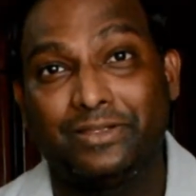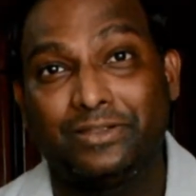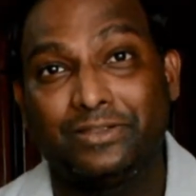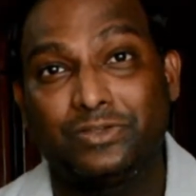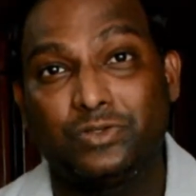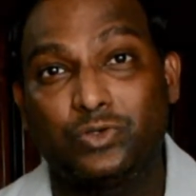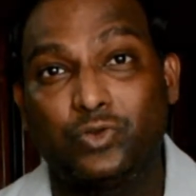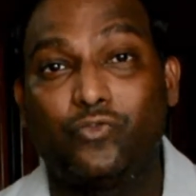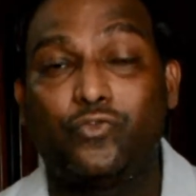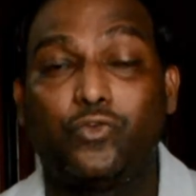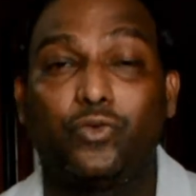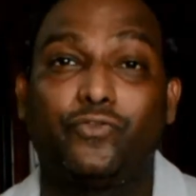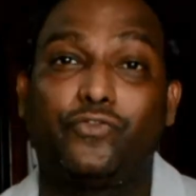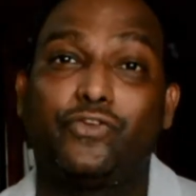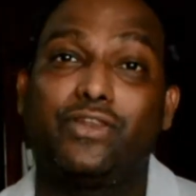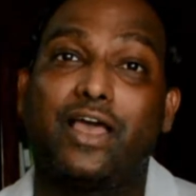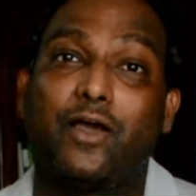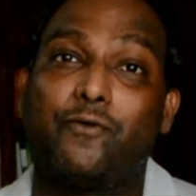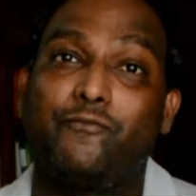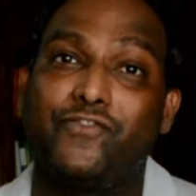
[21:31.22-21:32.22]
to
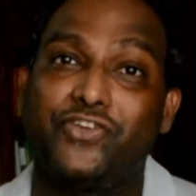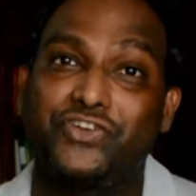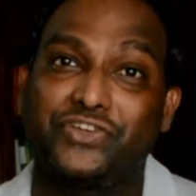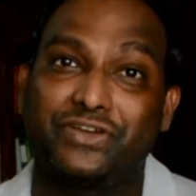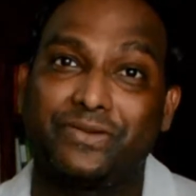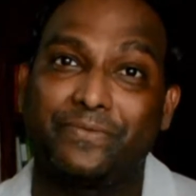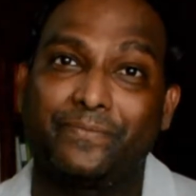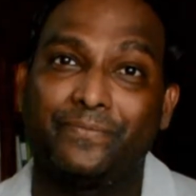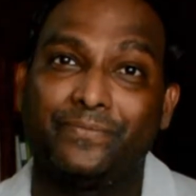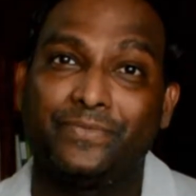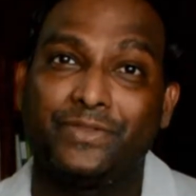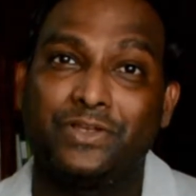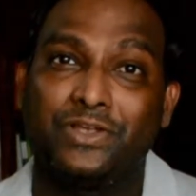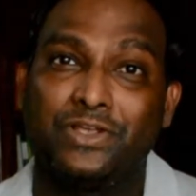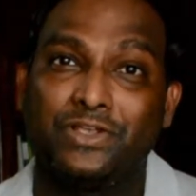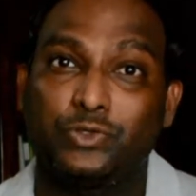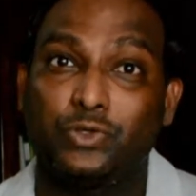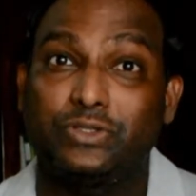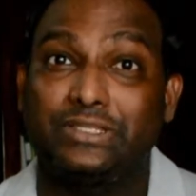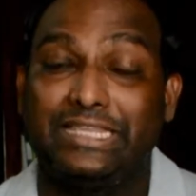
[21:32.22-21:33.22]
fulfill our vision.
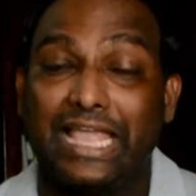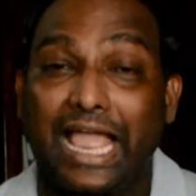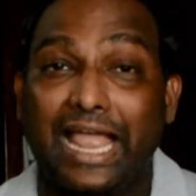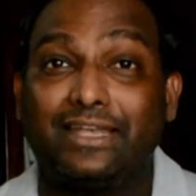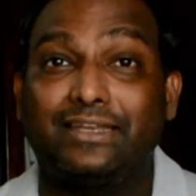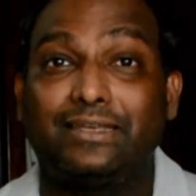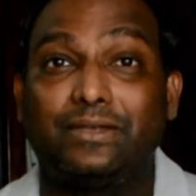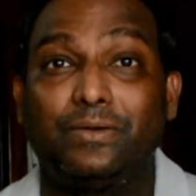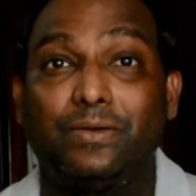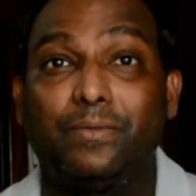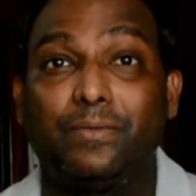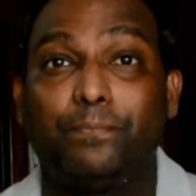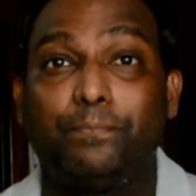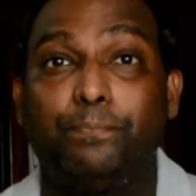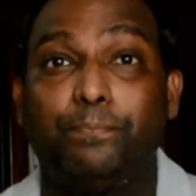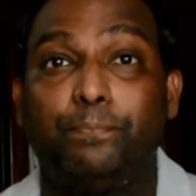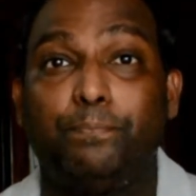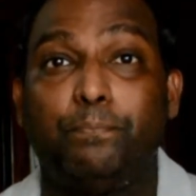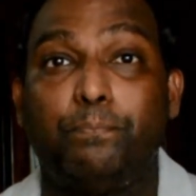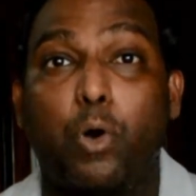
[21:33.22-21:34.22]
So that
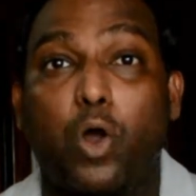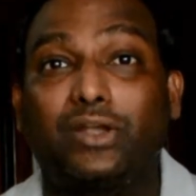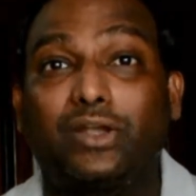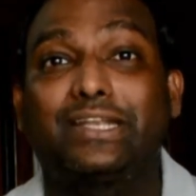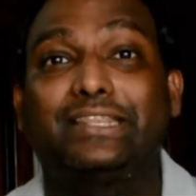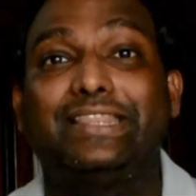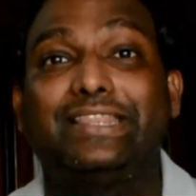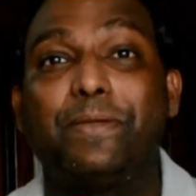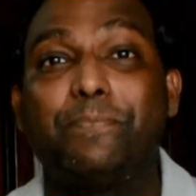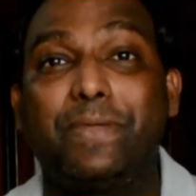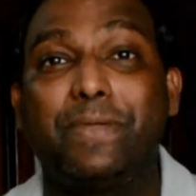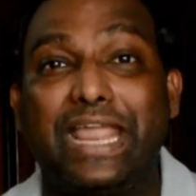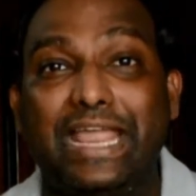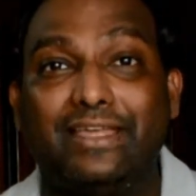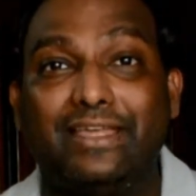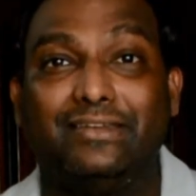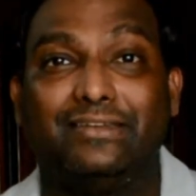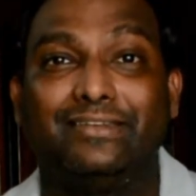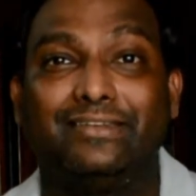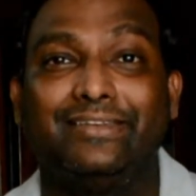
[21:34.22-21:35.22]
brought them
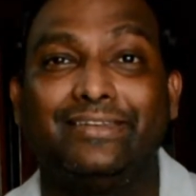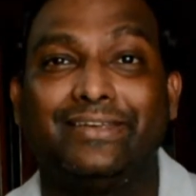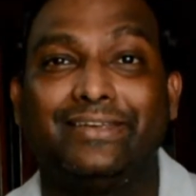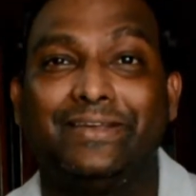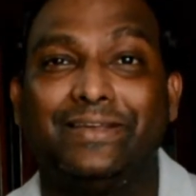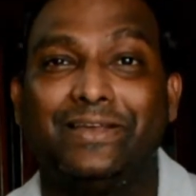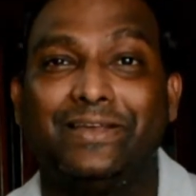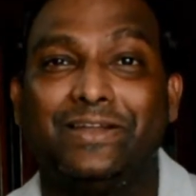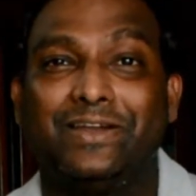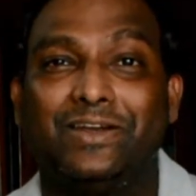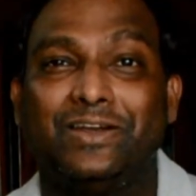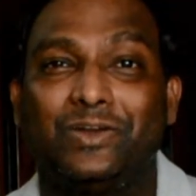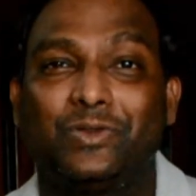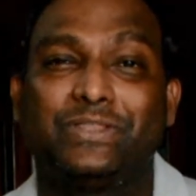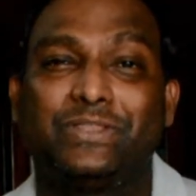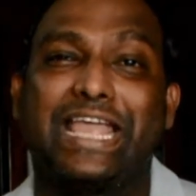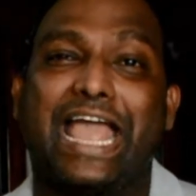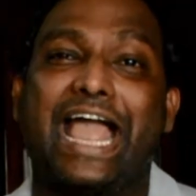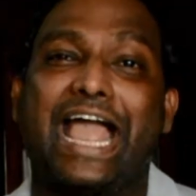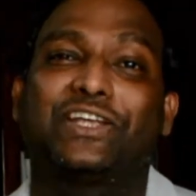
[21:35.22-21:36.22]
in to
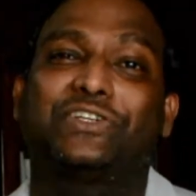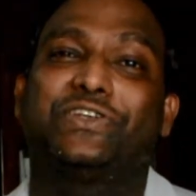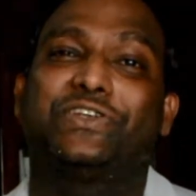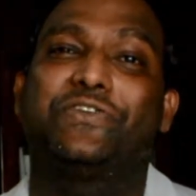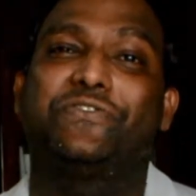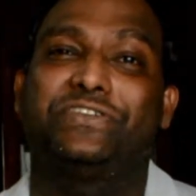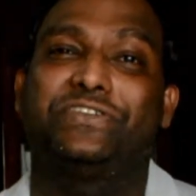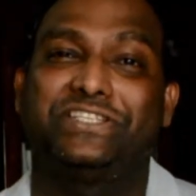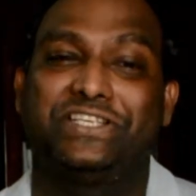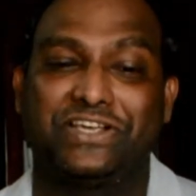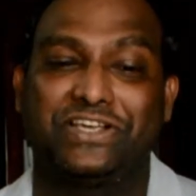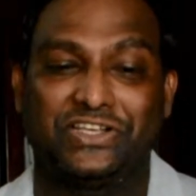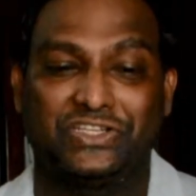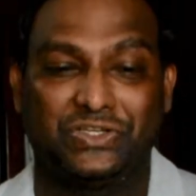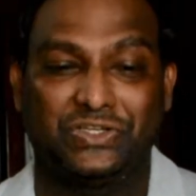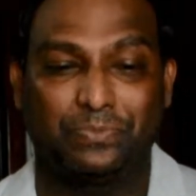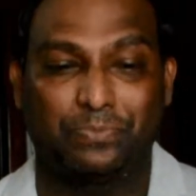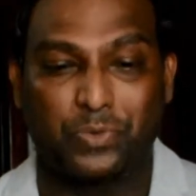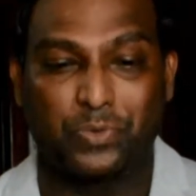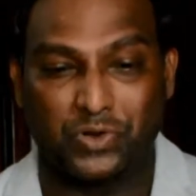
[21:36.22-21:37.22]
the Action
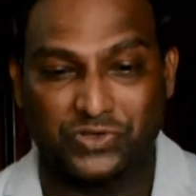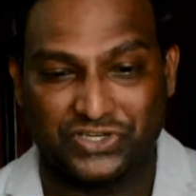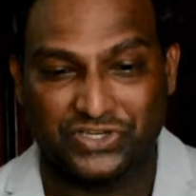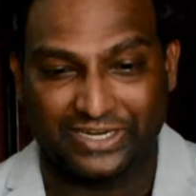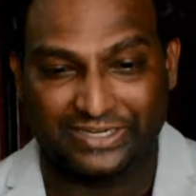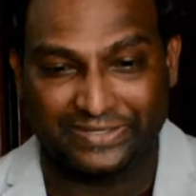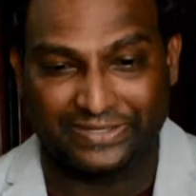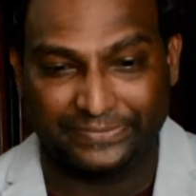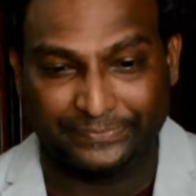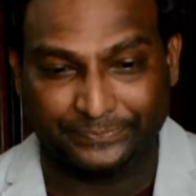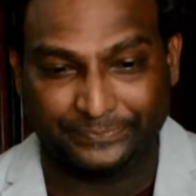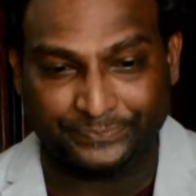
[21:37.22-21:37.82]
Research project.